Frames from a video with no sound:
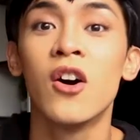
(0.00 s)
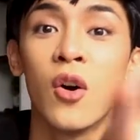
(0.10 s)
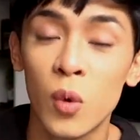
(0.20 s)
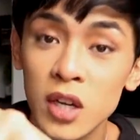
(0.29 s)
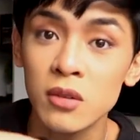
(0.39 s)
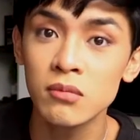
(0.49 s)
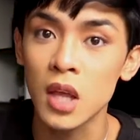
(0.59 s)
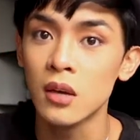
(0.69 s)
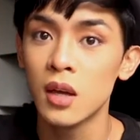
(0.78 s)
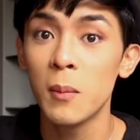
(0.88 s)
Oh, wag yun.
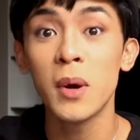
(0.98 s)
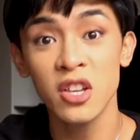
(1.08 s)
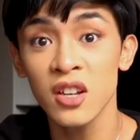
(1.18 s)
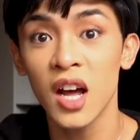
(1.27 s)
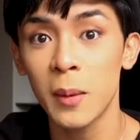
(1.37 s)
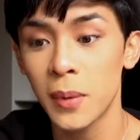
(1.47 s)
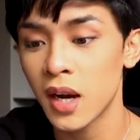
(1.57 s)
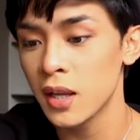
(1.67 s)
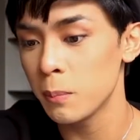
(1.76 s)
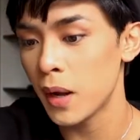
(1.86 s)
Pag yun
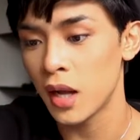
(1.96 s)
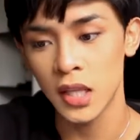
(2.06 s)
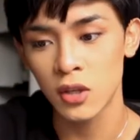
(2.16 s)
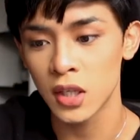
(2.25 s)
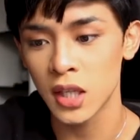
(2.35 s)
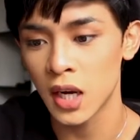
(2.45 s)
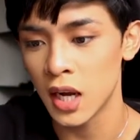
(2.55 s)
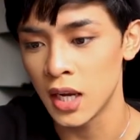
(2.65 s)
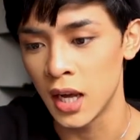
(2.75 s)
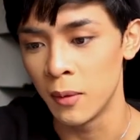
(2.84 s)
na-copyright pa, hindi ko na
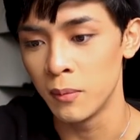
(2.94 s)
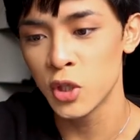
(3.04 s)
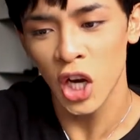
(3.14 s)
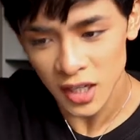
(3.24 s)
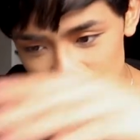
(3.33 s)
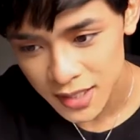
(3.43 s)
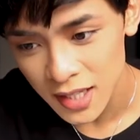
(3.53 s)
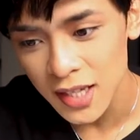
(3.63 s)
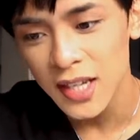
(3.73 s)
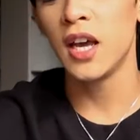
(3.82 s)
talaga alam.
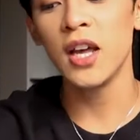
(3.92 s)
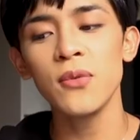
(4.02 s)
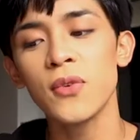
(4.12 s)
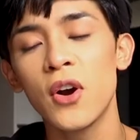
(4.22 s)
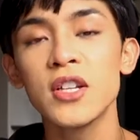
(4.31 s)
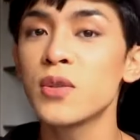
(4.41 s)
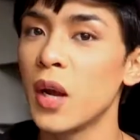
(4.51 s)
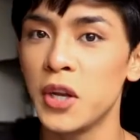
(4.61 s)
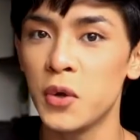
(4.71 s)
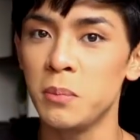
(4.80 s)
And of course,
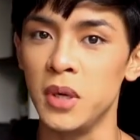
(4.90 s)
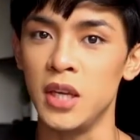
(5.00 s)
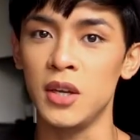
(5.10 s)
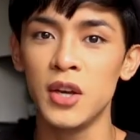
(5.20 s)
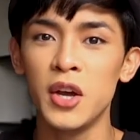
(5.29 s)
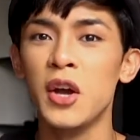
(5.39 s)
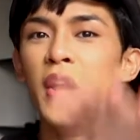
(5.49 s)
Rain on Me.